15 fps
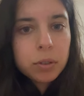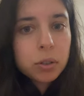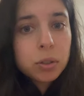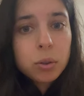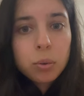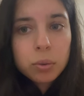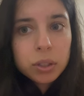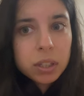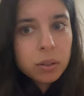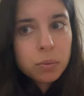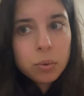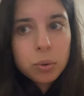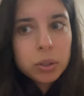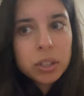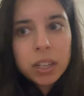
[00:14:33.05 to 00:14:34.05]
The salt in the
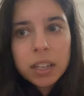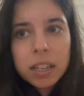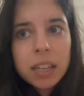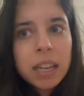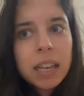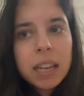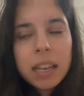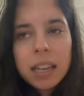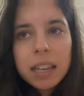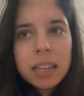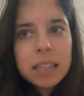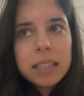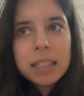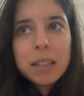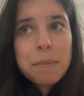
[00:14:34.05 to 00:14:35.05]
water
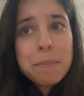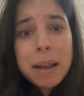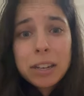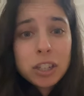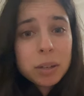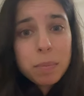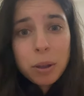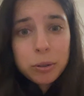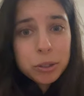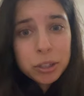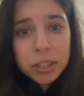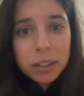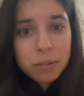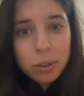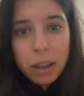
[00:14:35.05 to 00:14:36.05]
is the magic
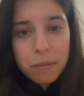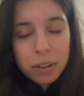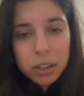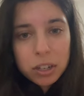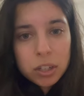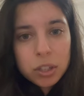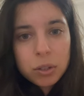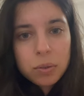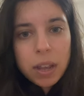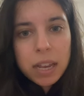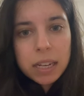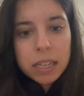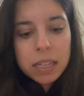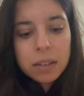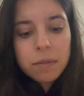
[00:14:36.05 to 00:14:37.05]
potion if you're ever going to do
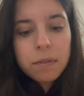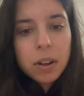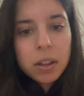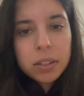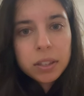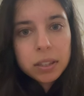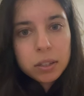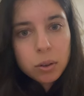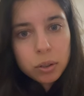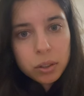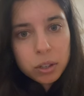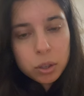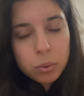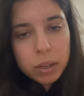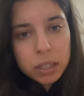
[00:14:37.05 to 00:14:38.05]
any fast that's longer
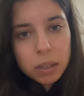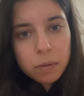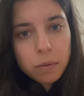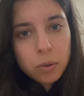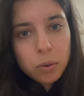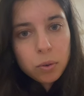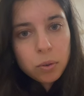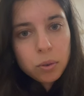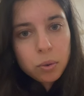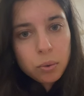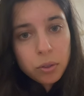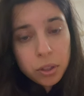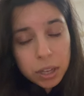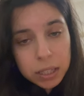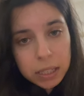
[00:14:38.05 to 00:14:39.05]
than 24 or
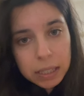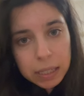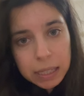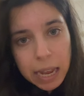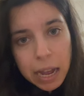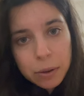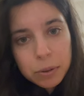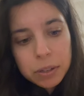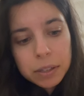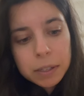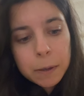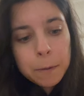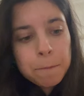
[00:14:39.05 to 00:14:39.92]
36 hours.